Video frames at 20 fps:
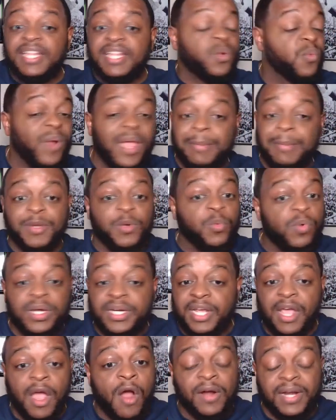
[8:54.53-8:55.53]
that Raymond
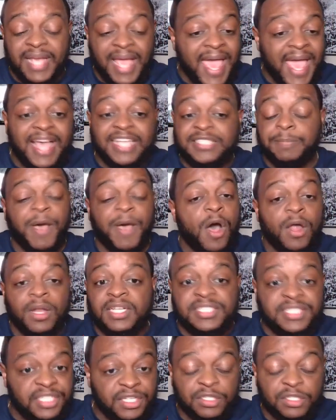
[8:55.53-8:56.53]
Woodie already has by
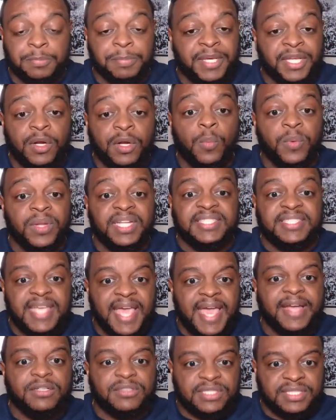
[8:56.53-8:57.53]
all his years being on Willie
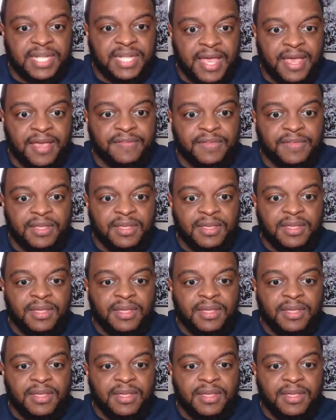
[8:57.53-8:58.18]
Taggart's staff,